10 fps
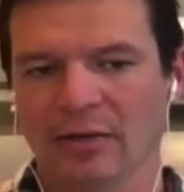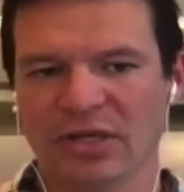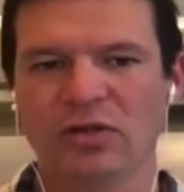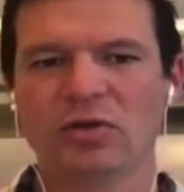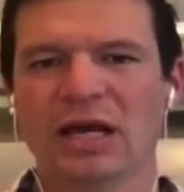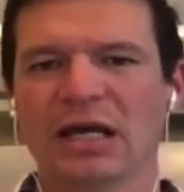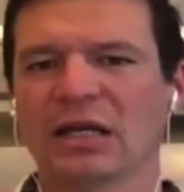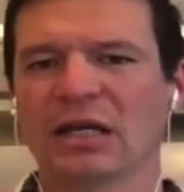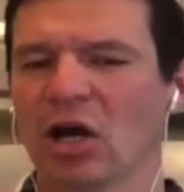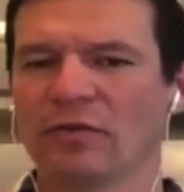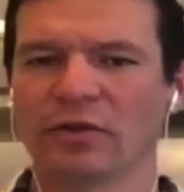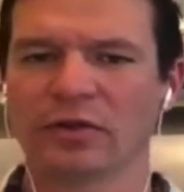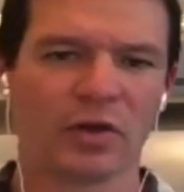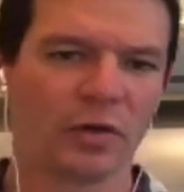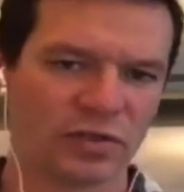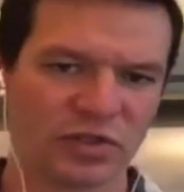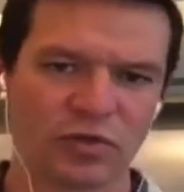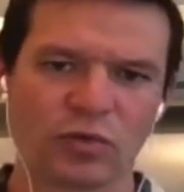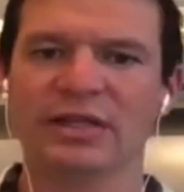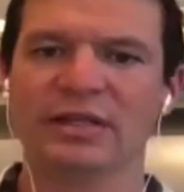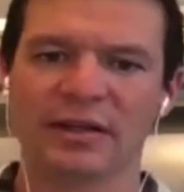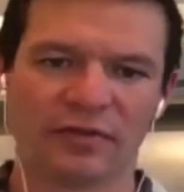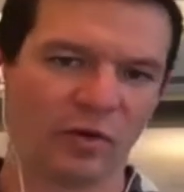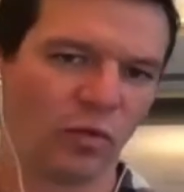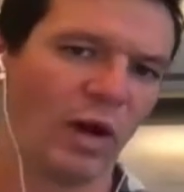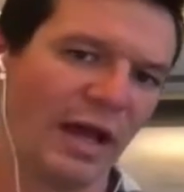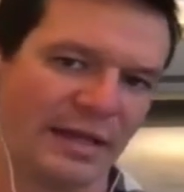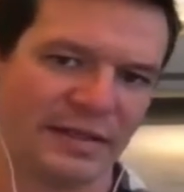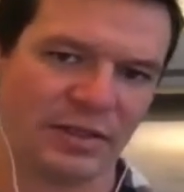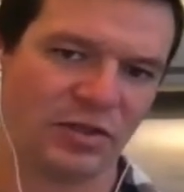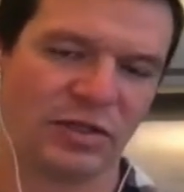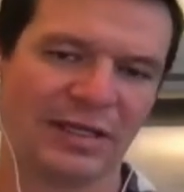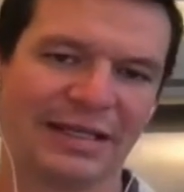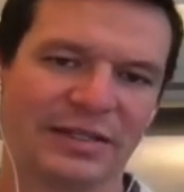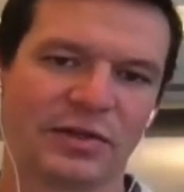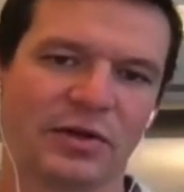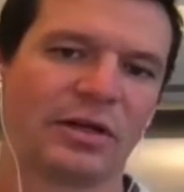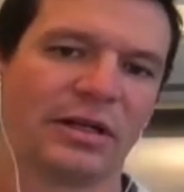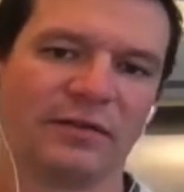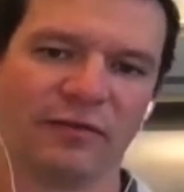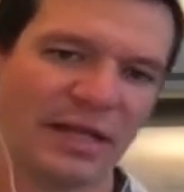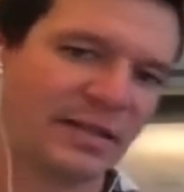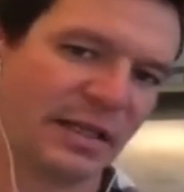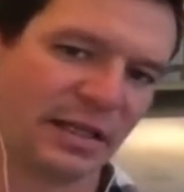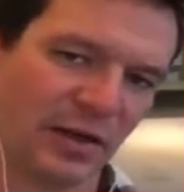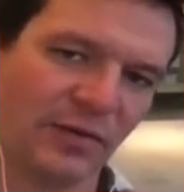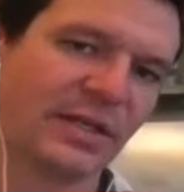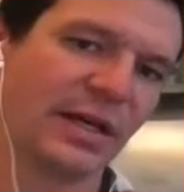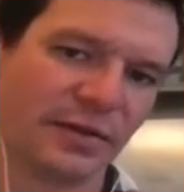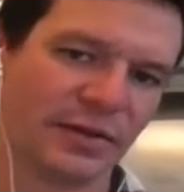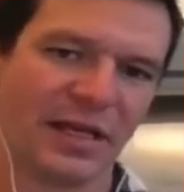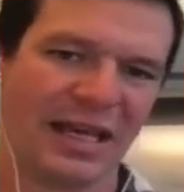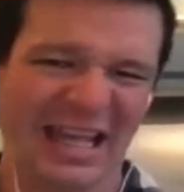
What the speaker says: Can you kind of cover those three different ways that you can get started investing in hotels?